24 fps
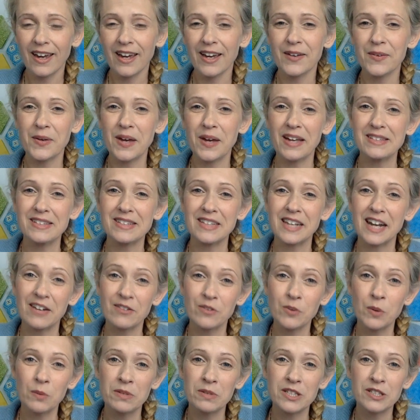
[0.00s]
We ask that
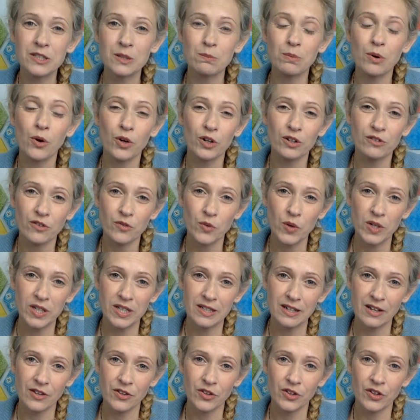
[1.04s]
everyone be supportive of one
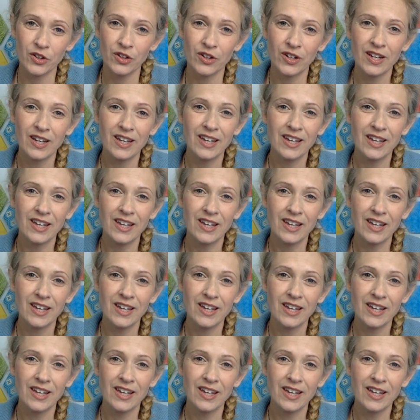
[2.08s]
another,